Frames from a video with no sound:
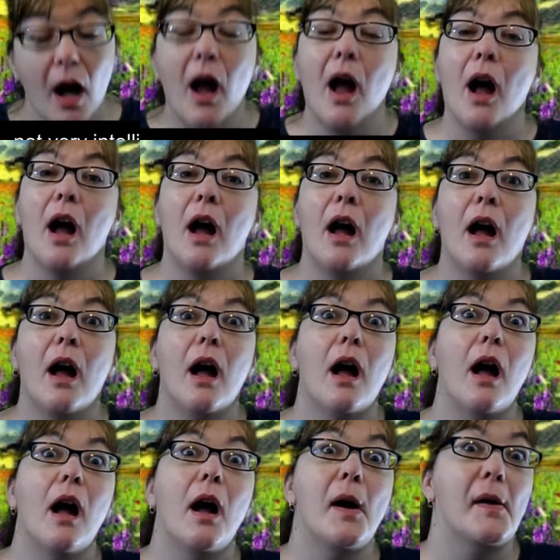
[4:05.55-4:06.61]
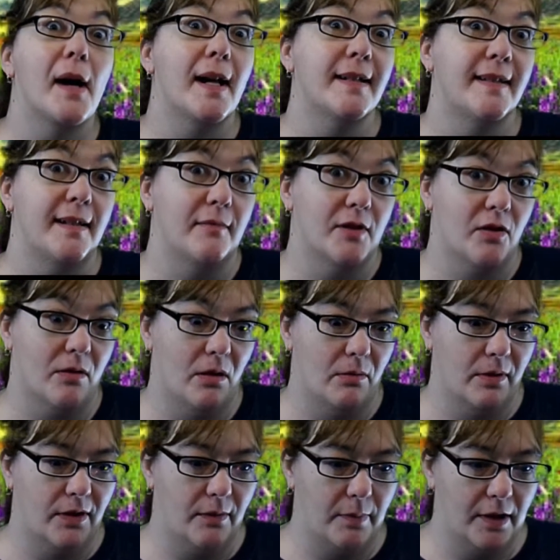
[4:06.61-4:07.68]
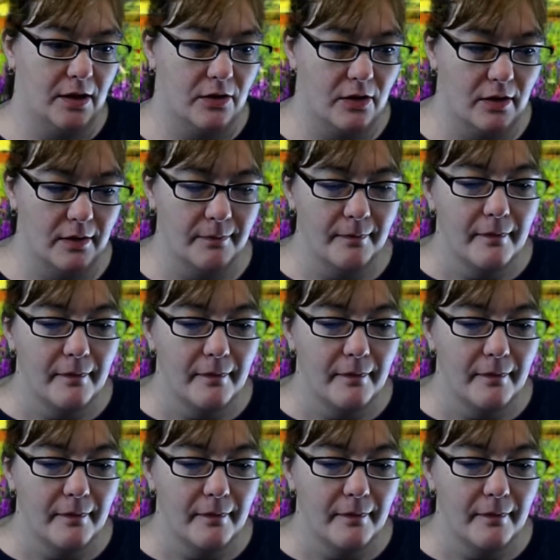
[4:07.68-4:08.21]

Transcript: Oh, I see what's wrong with the picture.